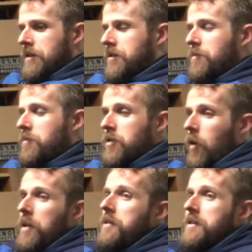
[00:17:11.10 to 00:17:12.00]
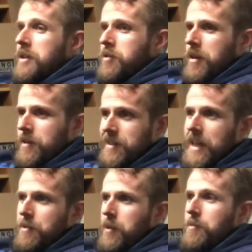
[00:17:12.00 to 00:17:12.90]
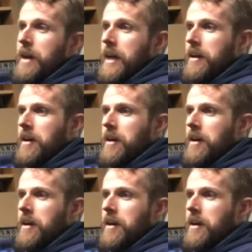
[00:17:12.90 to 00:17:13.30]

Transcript: Like, the only thing that's interesting is these guys are really big.